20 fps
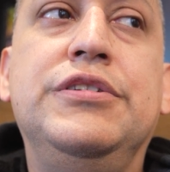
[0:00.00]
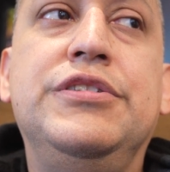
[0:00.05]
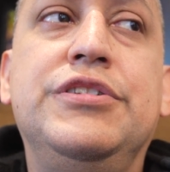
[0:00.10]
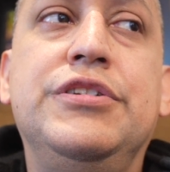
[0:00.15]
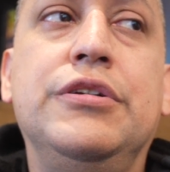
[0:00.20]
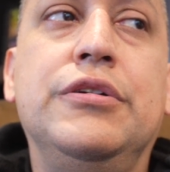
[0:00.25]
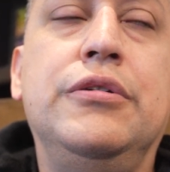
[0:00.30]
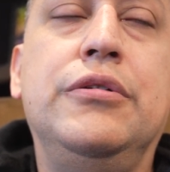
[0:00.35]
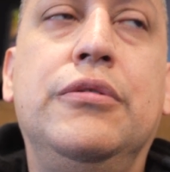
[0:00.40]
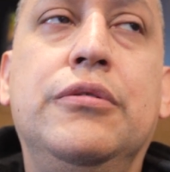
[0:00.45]

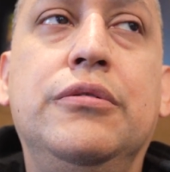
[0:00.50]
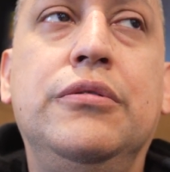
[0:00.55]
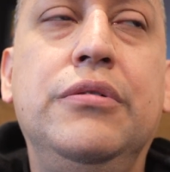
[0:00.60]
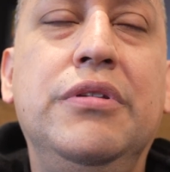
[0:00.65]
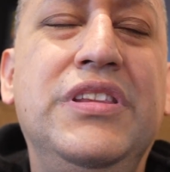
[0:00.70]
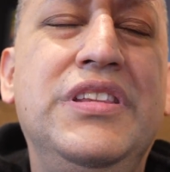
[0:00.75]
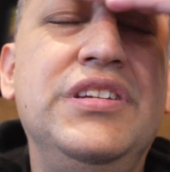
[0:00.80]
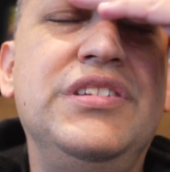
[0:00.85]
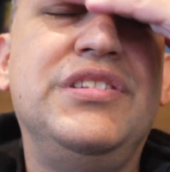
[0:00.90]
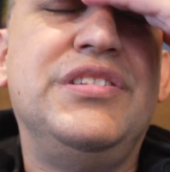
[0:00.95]
So
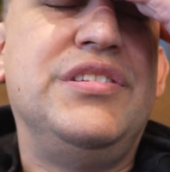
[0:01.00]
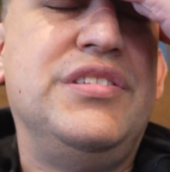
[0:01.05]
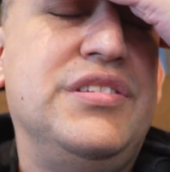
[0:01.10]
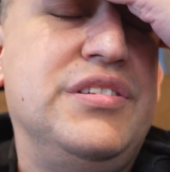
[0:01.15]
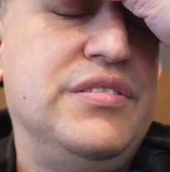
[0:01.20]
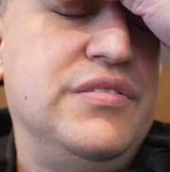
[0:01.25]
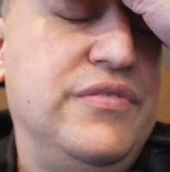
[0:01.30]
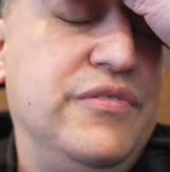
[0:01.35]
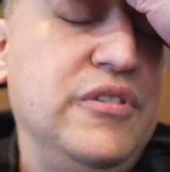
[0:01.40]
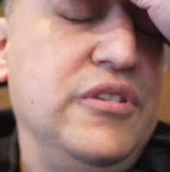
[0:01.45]

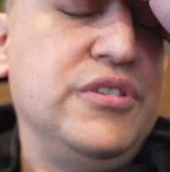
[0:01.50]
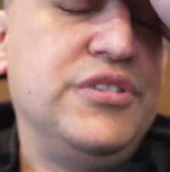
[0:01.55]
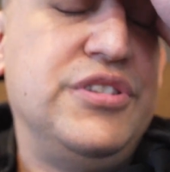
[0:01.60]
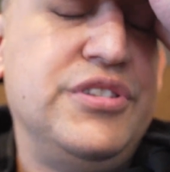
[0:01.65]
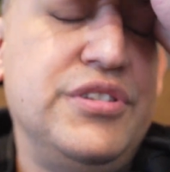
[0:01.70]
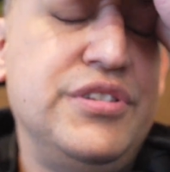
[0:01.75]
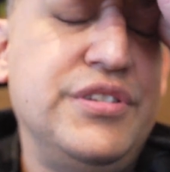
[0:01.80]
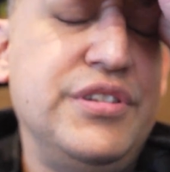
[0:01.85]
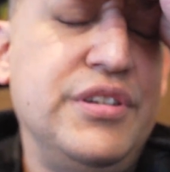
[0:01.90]
this first